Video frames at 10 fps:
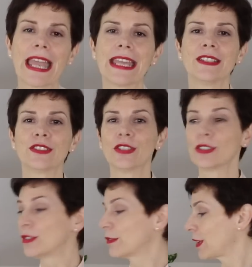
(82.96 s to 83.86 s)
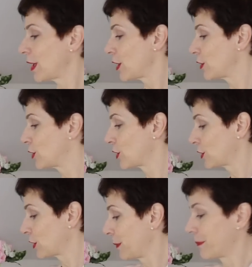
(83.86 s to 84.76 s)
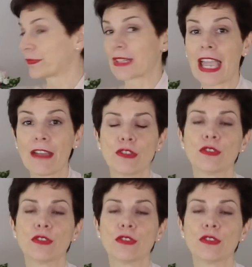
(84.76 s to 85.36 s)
and, you know, have